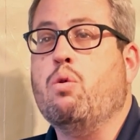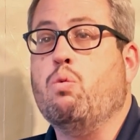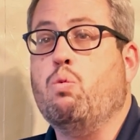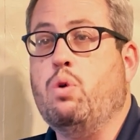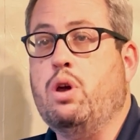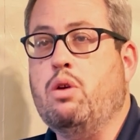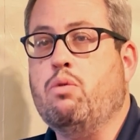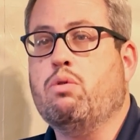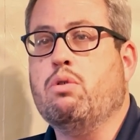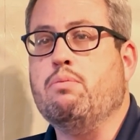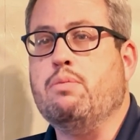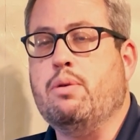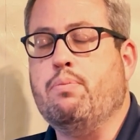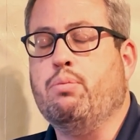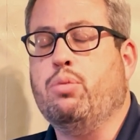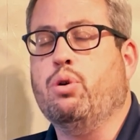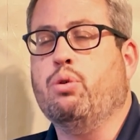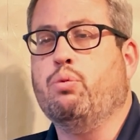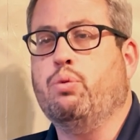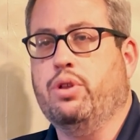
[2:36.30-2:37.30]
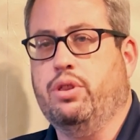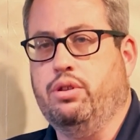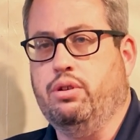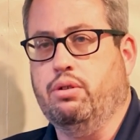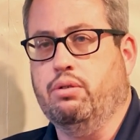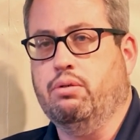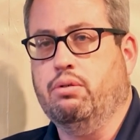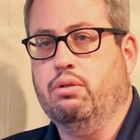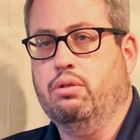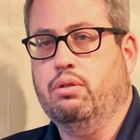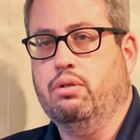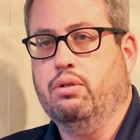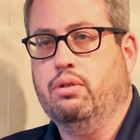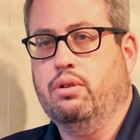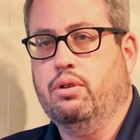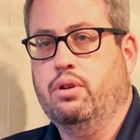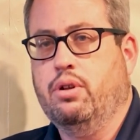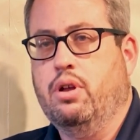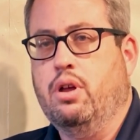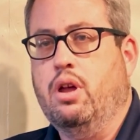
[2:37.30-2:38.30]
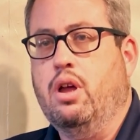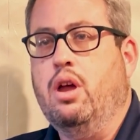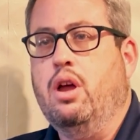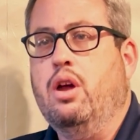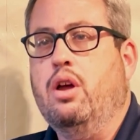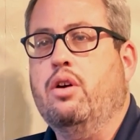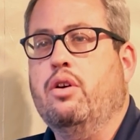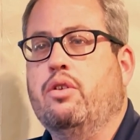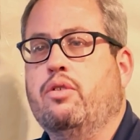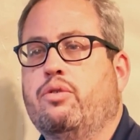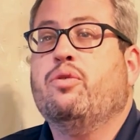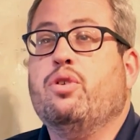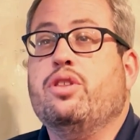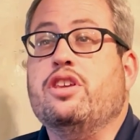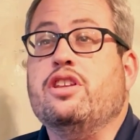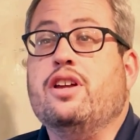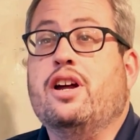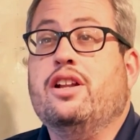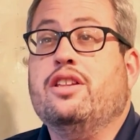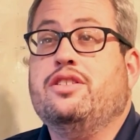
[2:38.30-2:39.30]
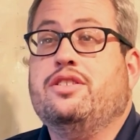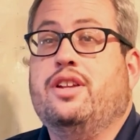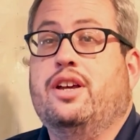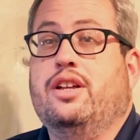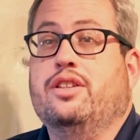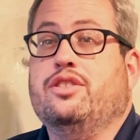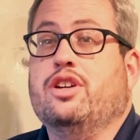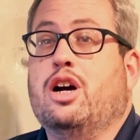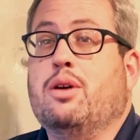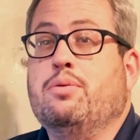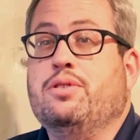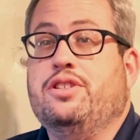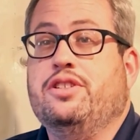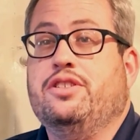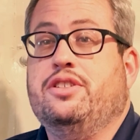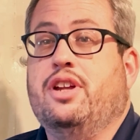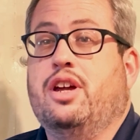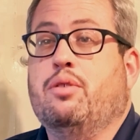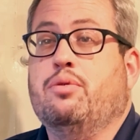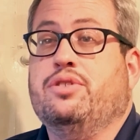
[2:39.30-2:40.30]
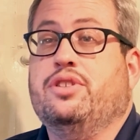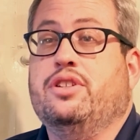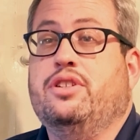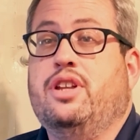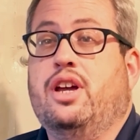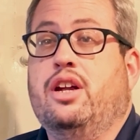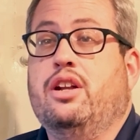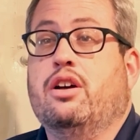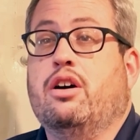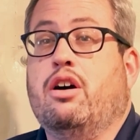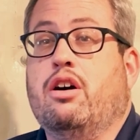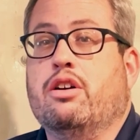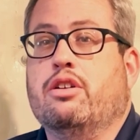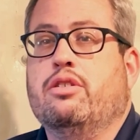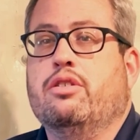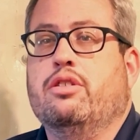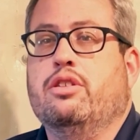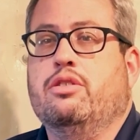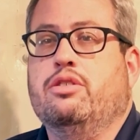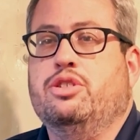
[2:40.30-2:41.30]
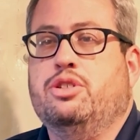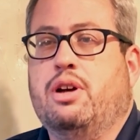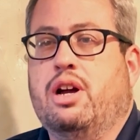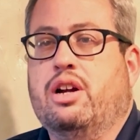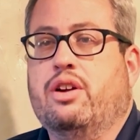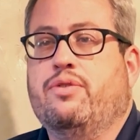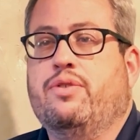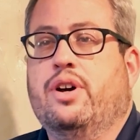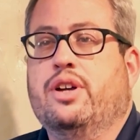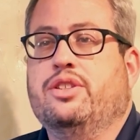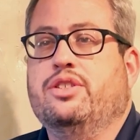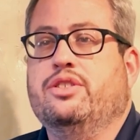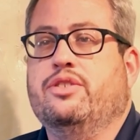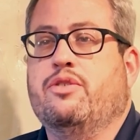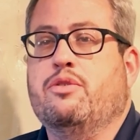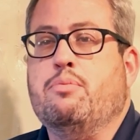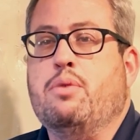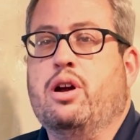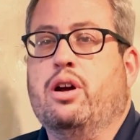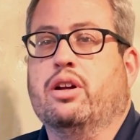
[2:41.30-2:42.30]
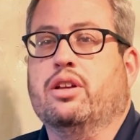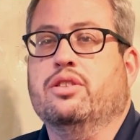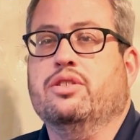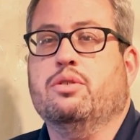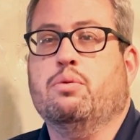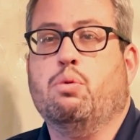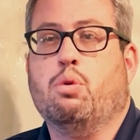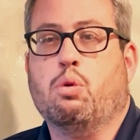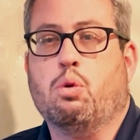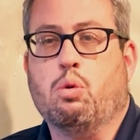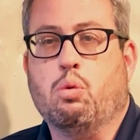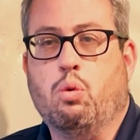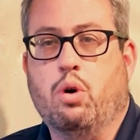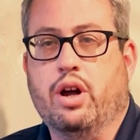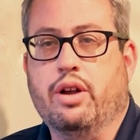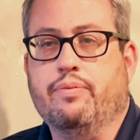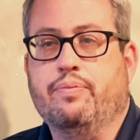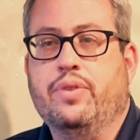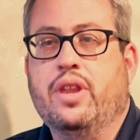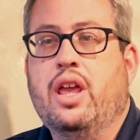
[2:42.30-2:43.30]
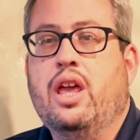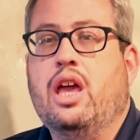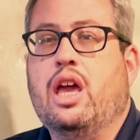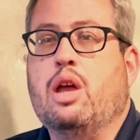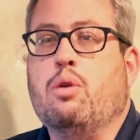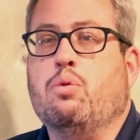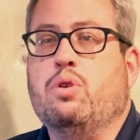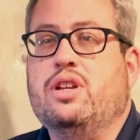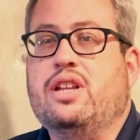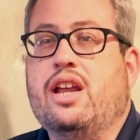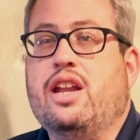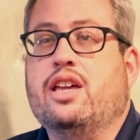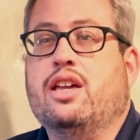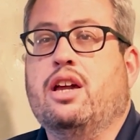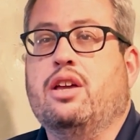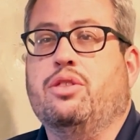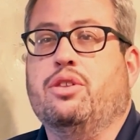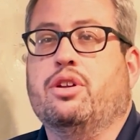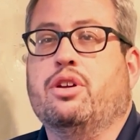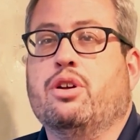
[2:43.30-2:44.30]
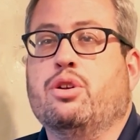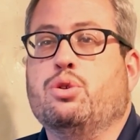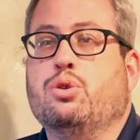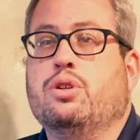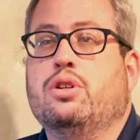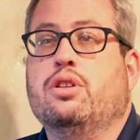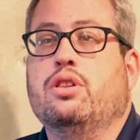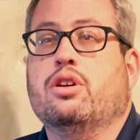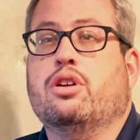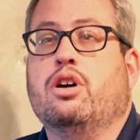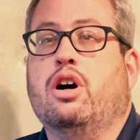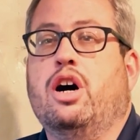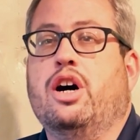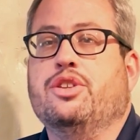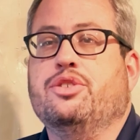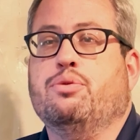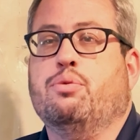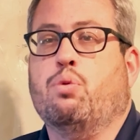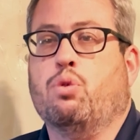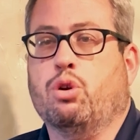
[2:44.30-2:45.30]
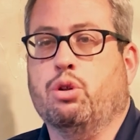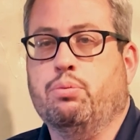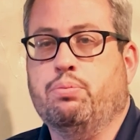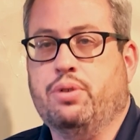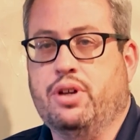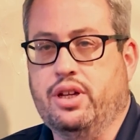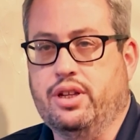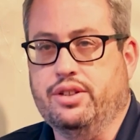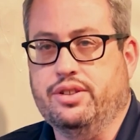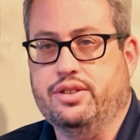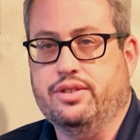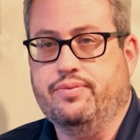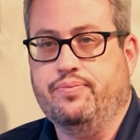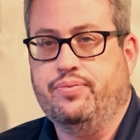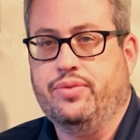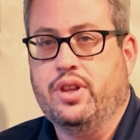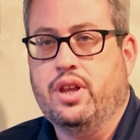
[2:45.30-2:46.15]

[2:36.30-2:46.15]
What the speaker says: We remember with you. For the United States, Armistice Day was a day to honor the sacrifices of Americans in World War I and rededicate the country to the cause of world peace.